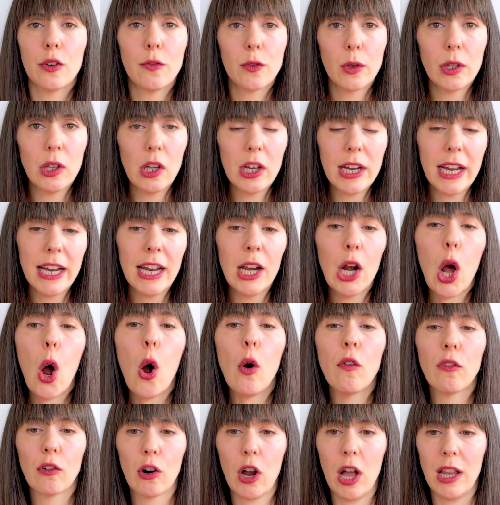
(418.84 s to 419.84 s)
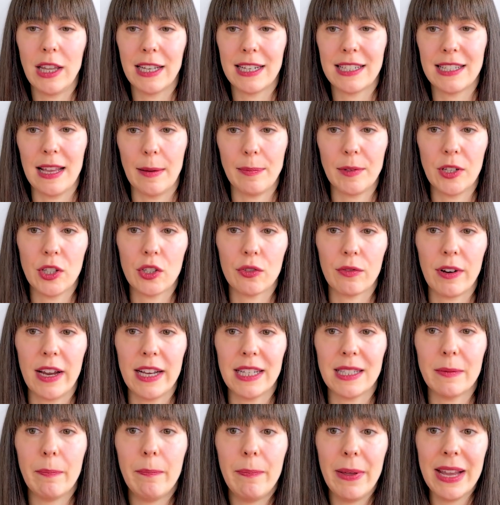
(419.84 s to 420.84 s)
if we're looking at overall acceptance
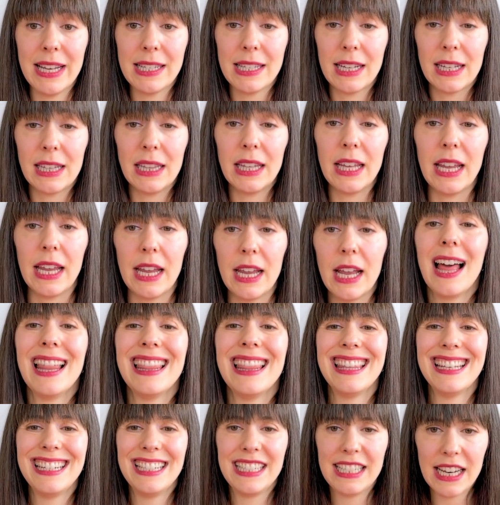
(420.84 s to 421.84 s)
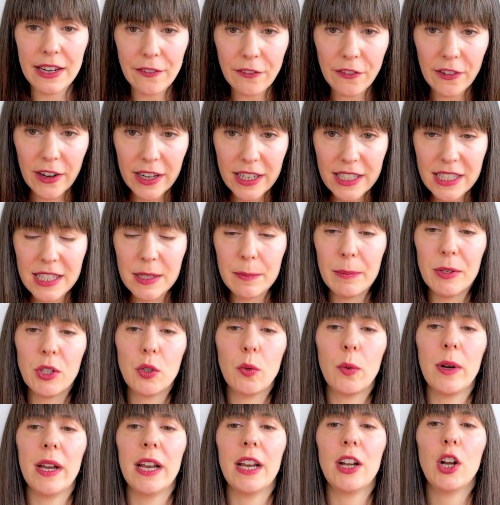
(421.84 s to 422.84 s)
rates, basically difference
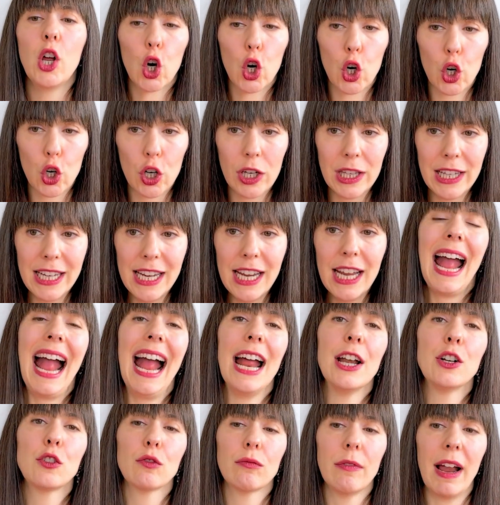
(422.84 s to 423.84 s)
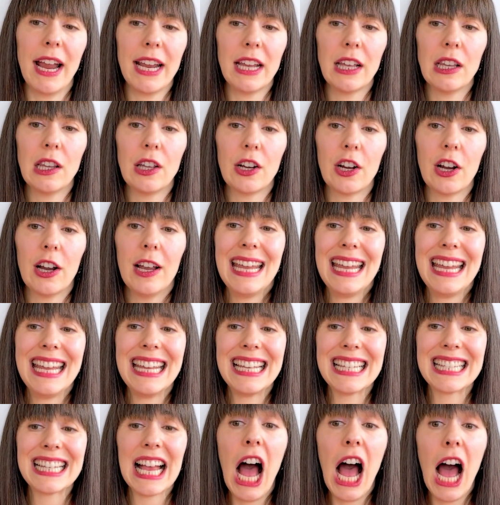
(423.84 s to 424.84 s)
between early and regular
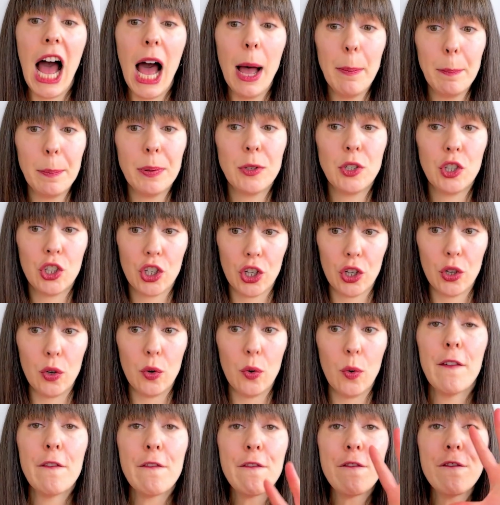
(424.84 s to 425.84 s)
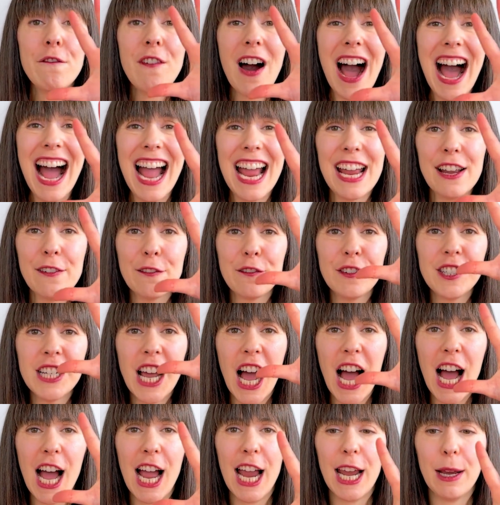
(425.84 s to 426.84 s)
is up to 5
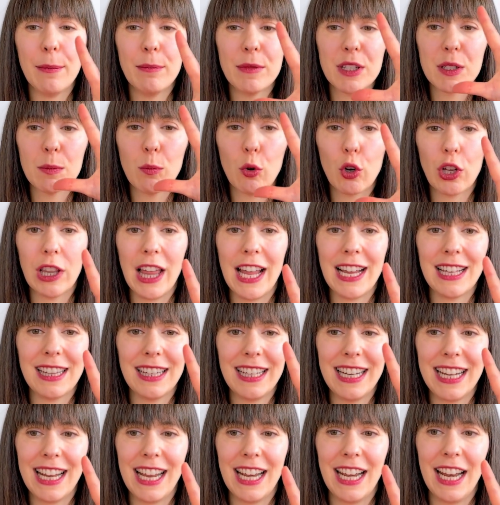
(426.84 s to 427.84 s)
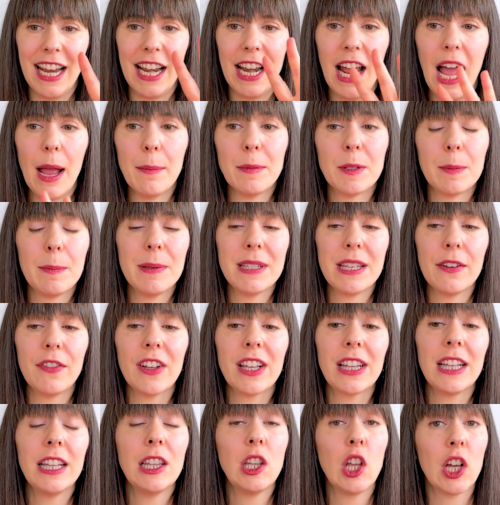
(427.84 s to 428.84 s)
times more likely to get in. I'm
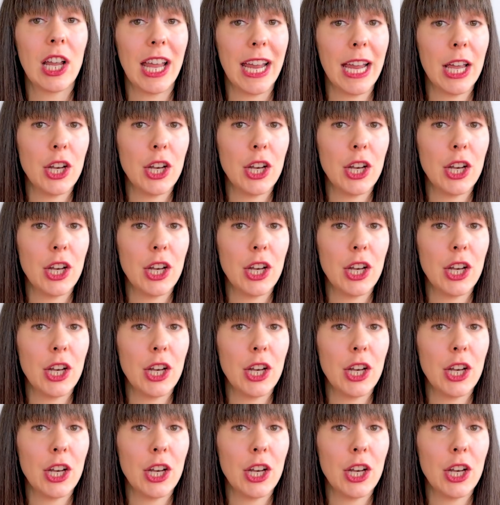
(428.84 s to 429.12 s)
specifically looking